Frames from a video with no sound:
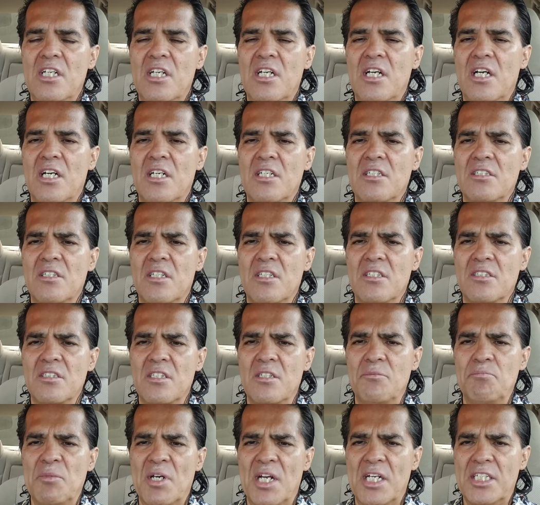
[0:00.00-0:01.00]
a
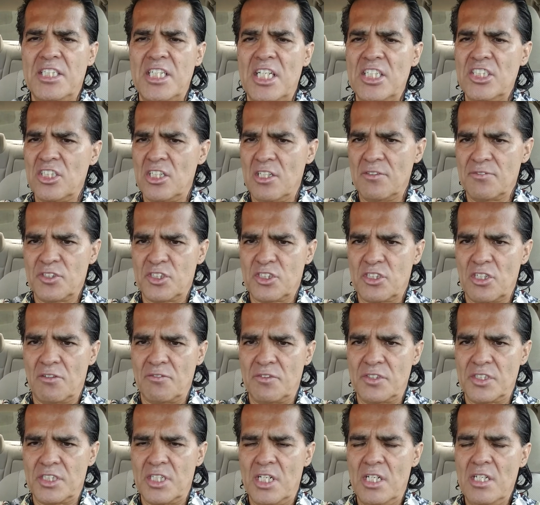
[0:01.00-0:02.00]
meditation of
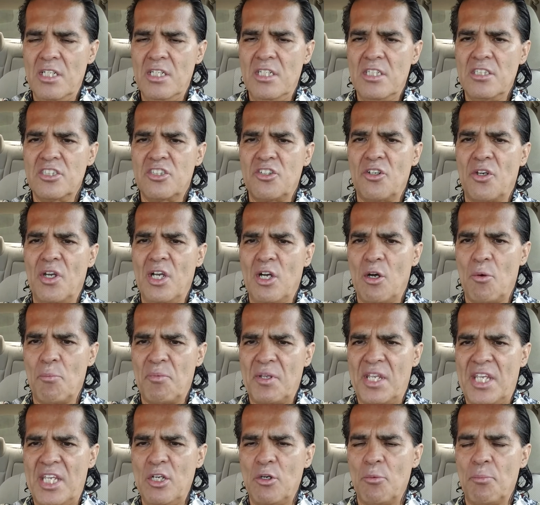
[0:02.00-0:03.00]
service to help
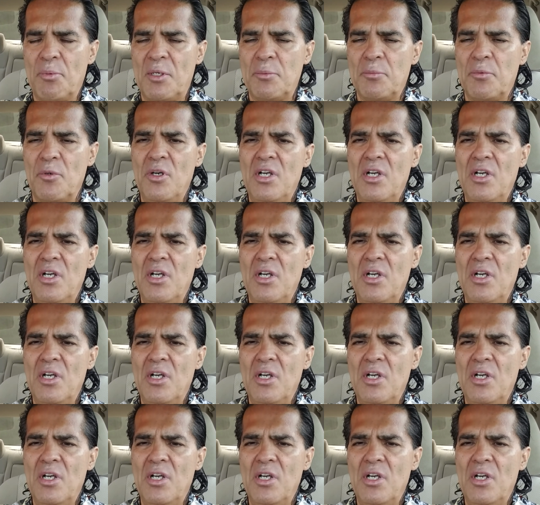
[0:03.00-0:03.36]
heal people.